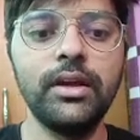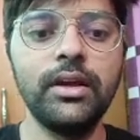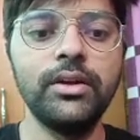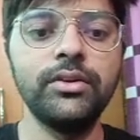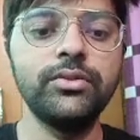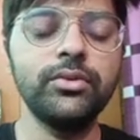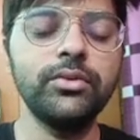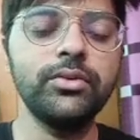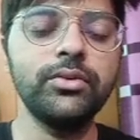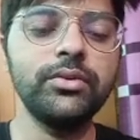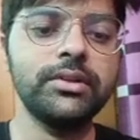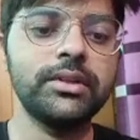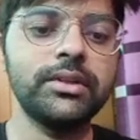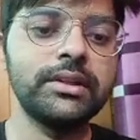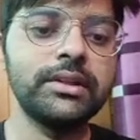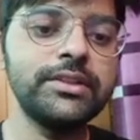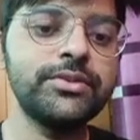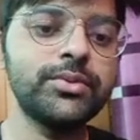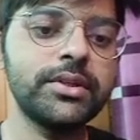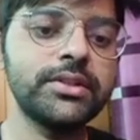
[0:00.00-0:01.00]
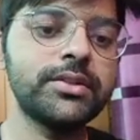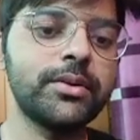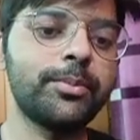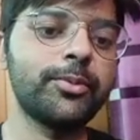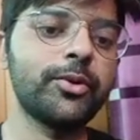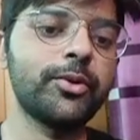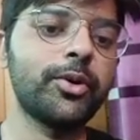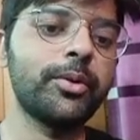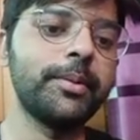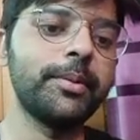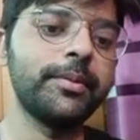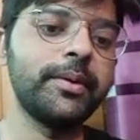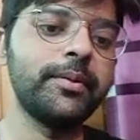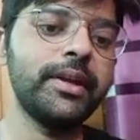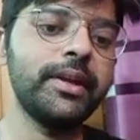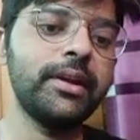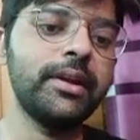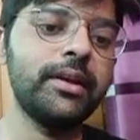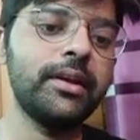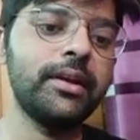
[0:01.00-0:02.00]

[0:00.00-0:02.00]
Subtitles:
So this was the problem given.